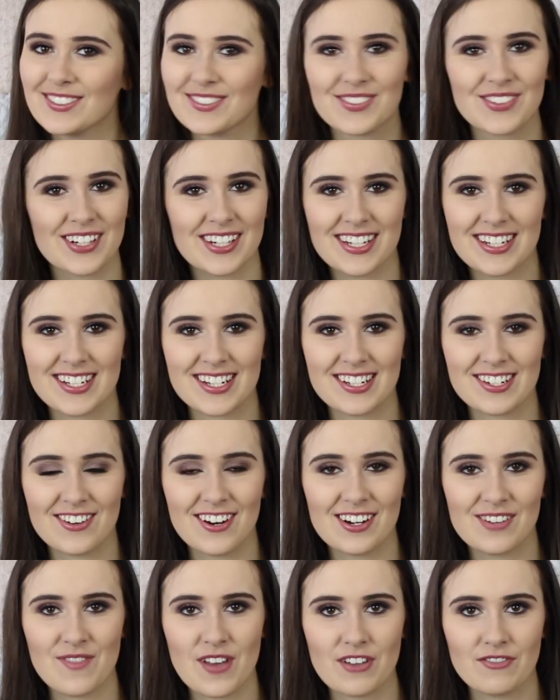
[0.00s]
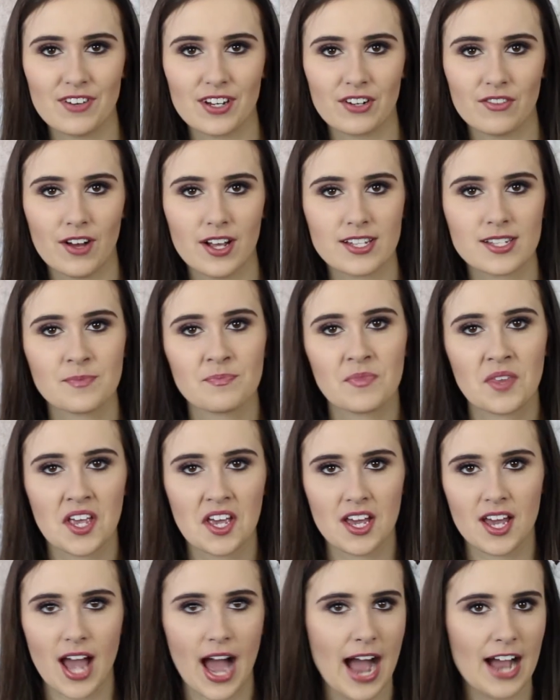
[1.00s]
What is she trying to make fun of us?
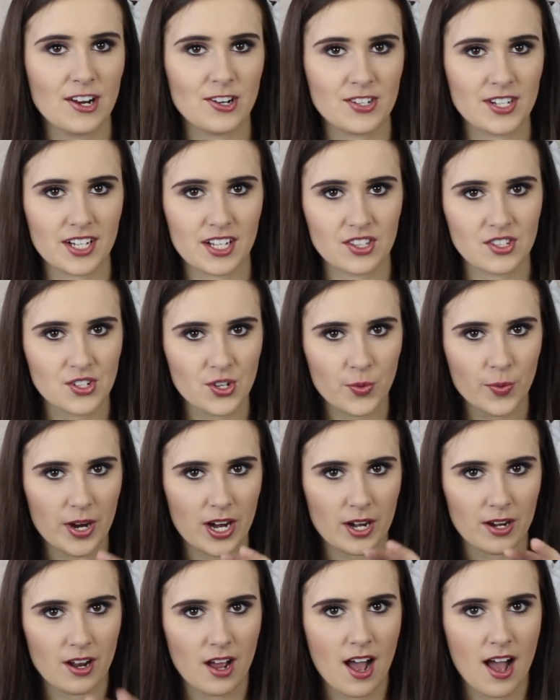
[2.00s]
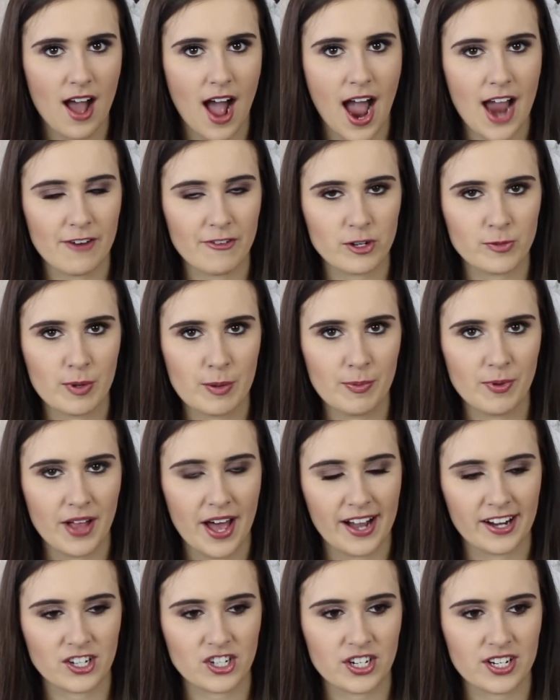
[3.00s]
I just think it's so weird. Irish people
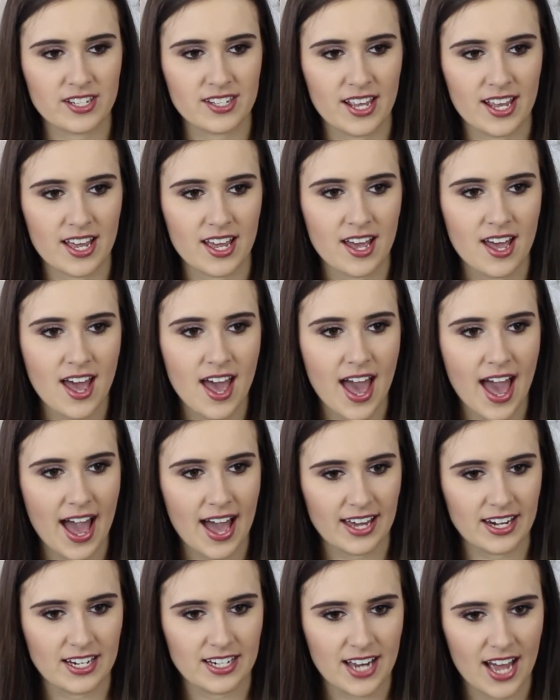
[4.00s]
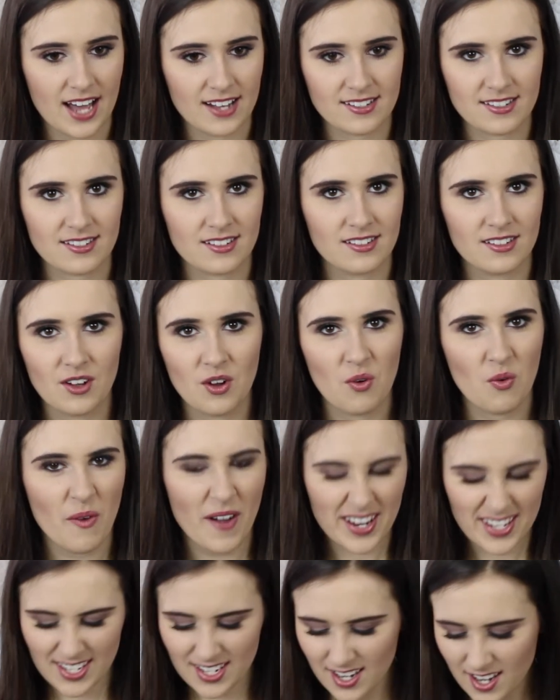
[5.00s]
actually say Adidas.
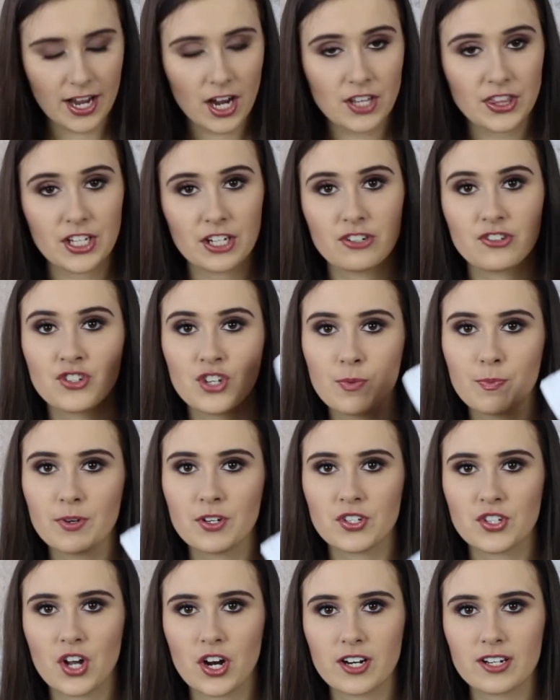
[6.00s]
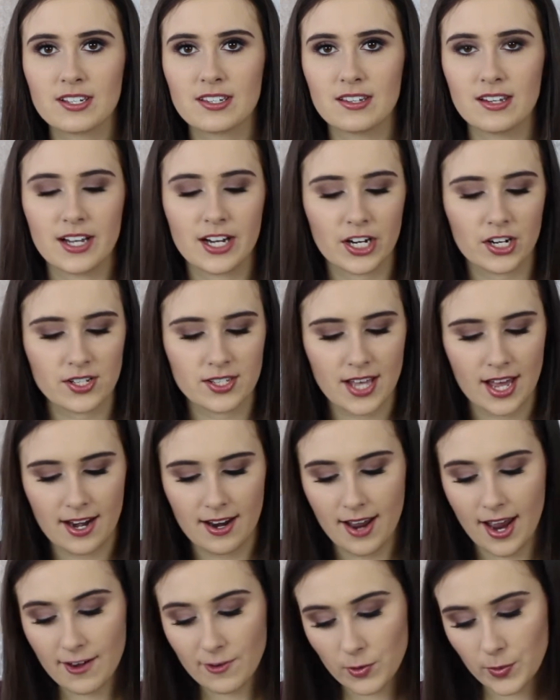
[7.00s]
What? I got their superstar sneakers
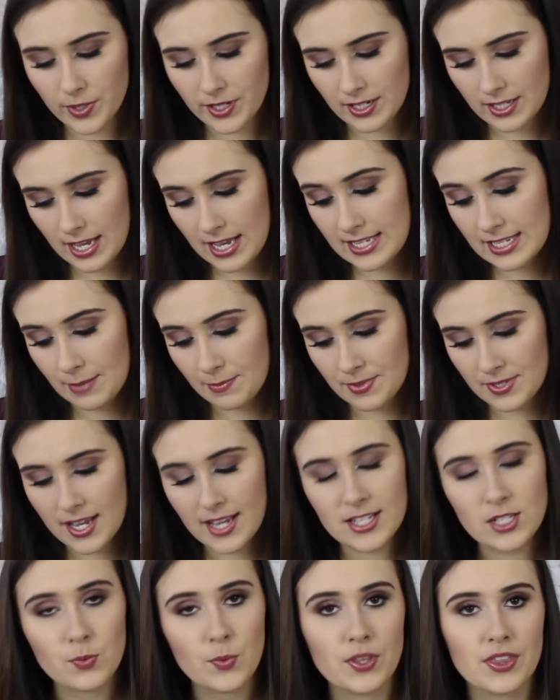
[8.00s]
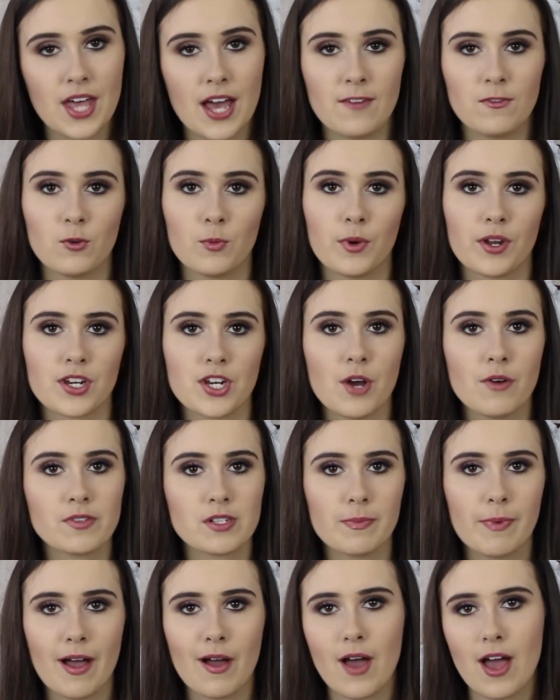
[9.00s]
that everyone is obsessed with, everyone
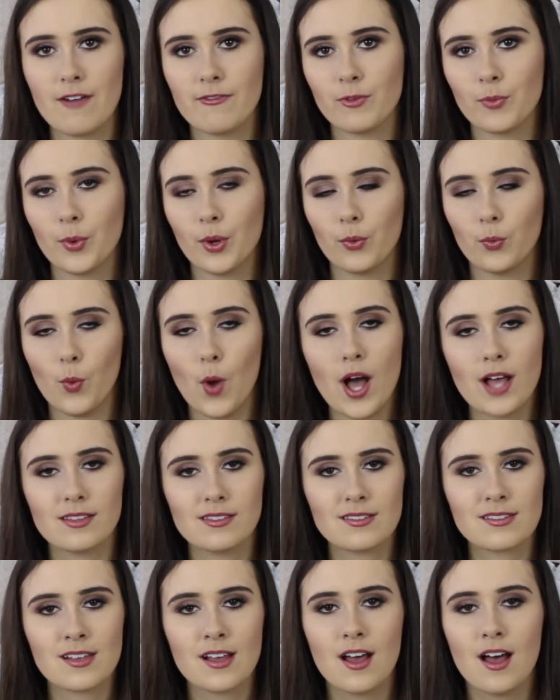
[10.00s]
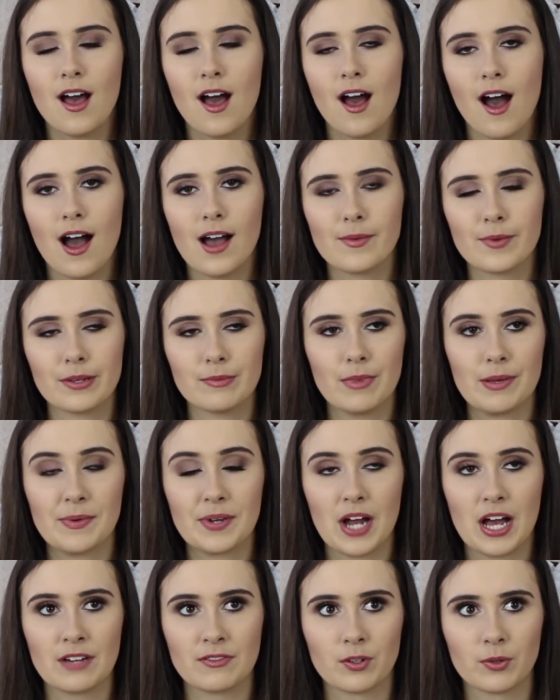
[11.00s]
knows about, everyone wants. I mean, maybe
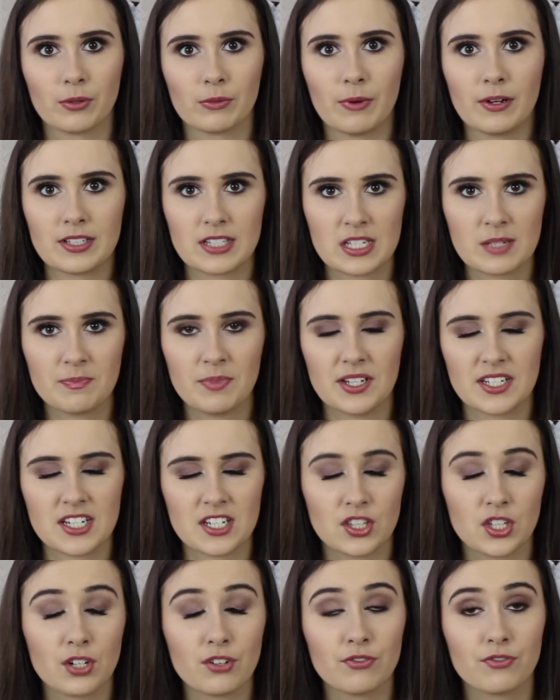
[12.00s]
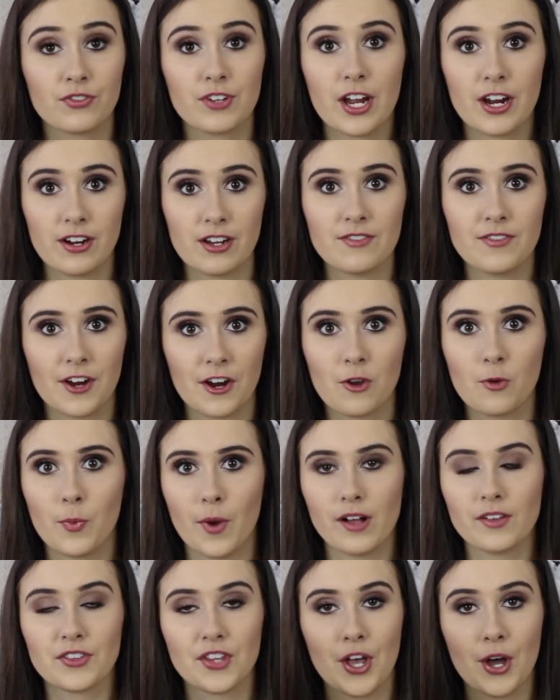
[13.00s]
not everyone wants, but they're very, very
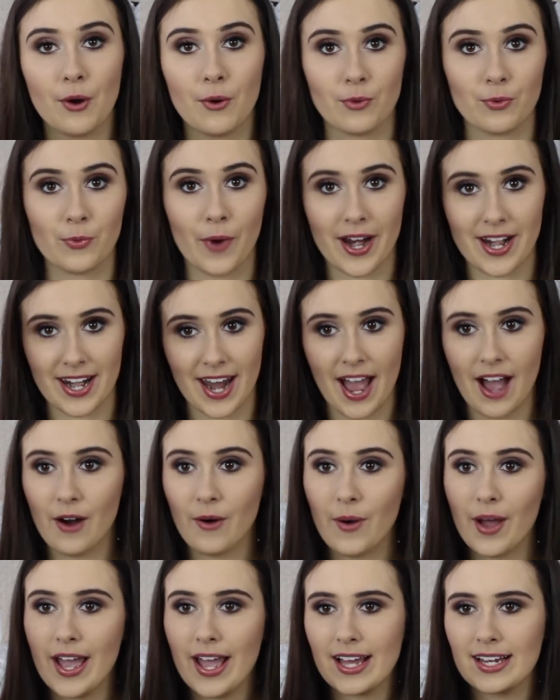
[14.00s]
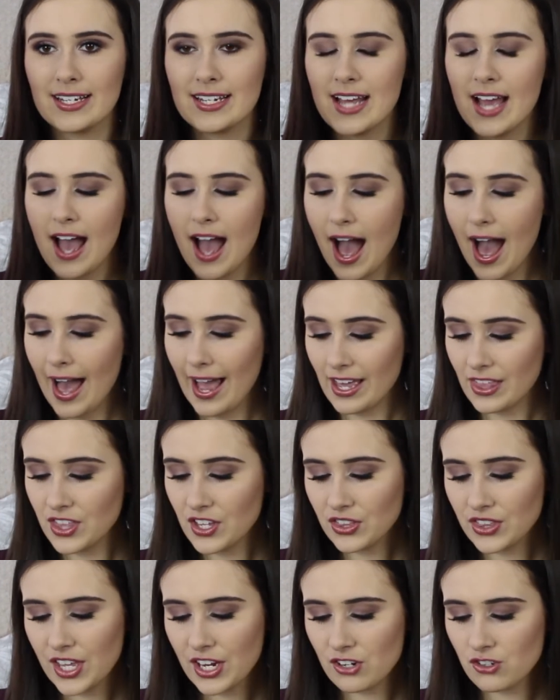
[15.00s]
well known right now, and I
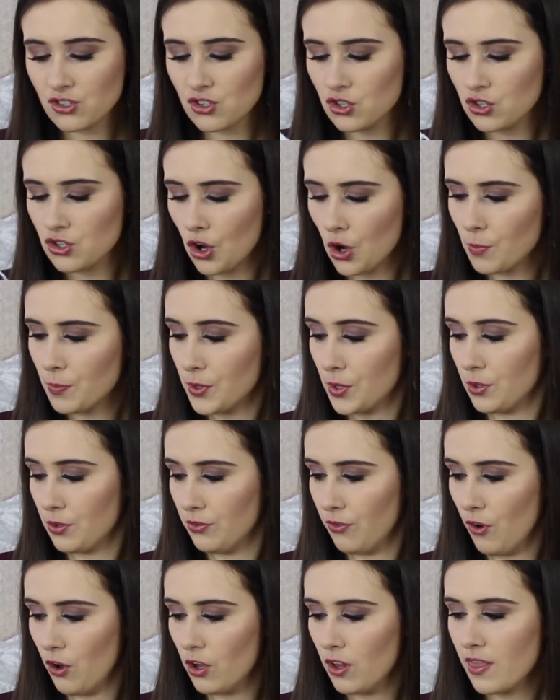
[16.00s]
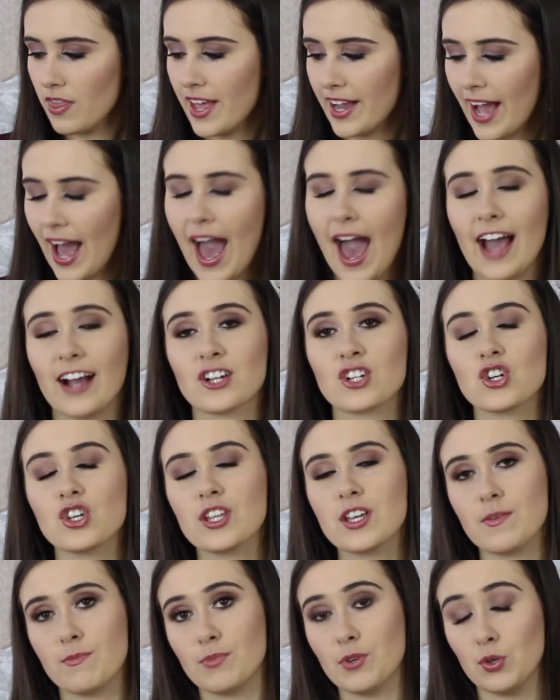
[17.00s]
think they are so beautiful, like
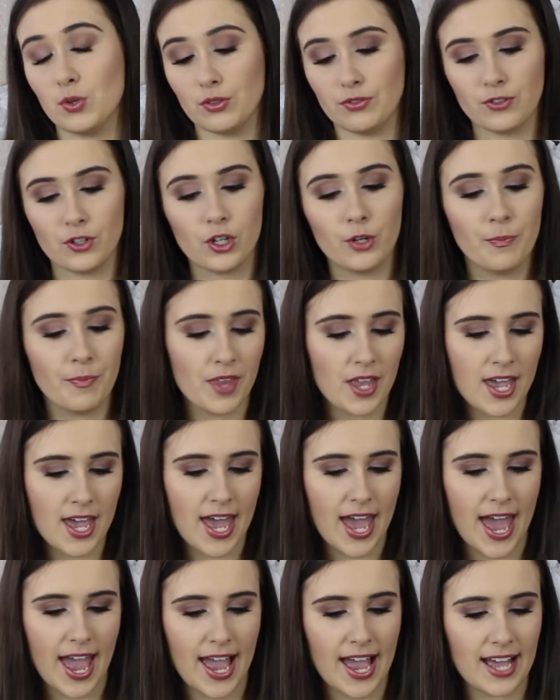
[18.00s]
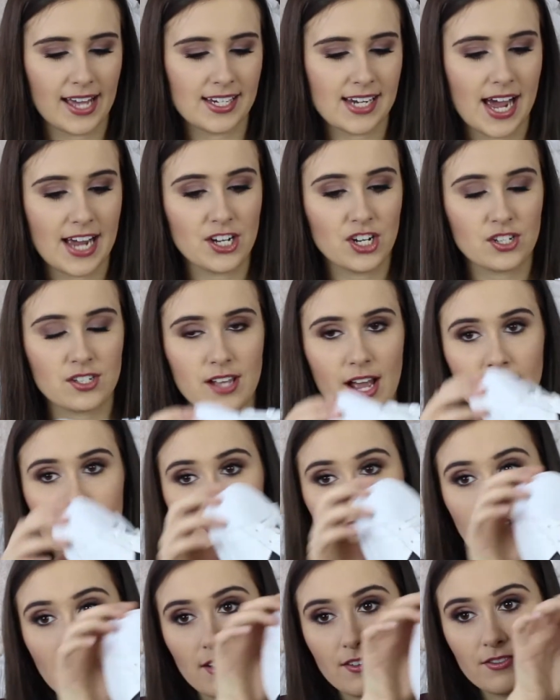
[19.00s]
actually beautiful. And I just, I
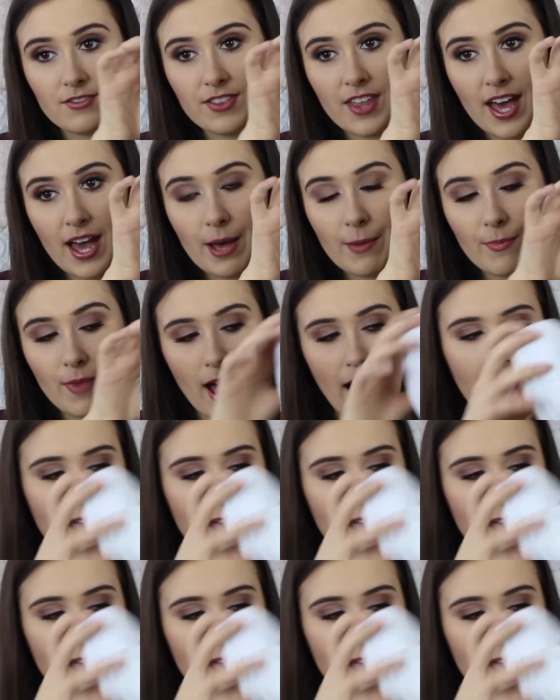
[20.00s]
love them.